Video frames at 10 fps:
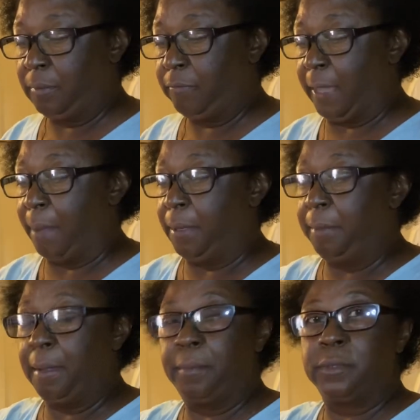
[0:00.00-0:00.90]
family
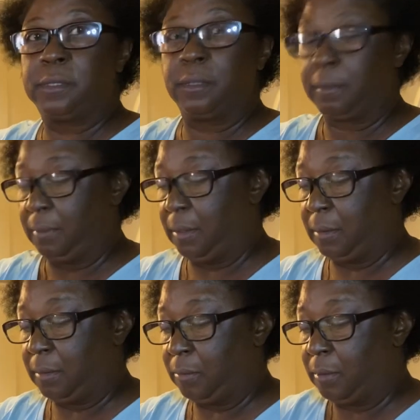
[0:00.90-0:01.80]
members,
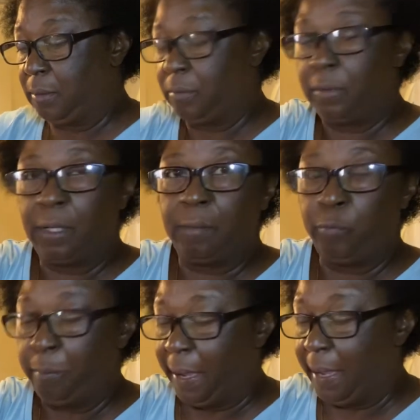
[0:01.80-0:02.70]

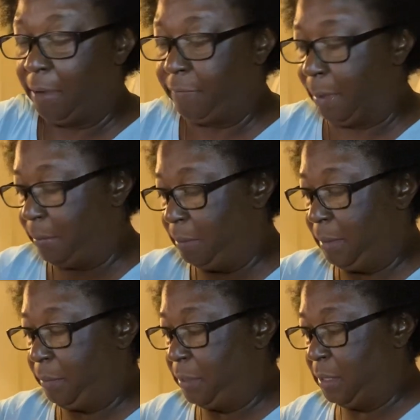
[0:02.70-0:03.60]
we might have family
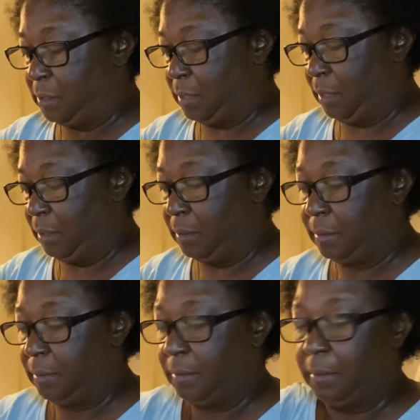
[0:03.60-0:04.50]
members, it's
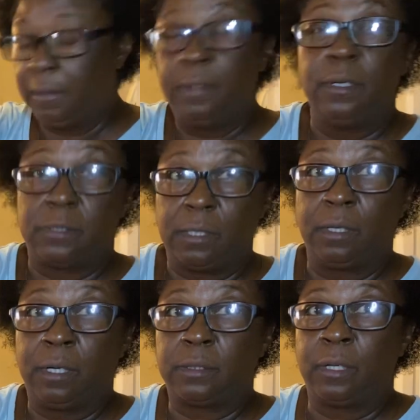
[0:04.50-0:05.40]
still
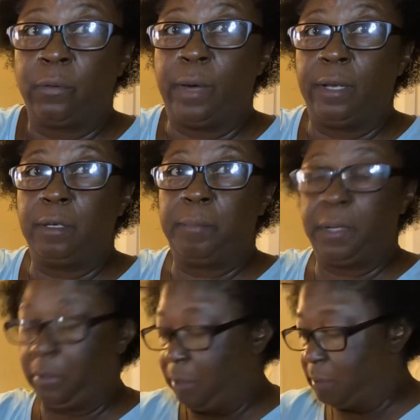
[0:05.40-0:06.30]
good to know how to
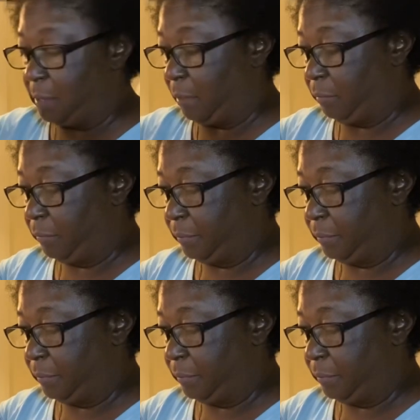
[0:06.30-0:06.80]
depend on yourself.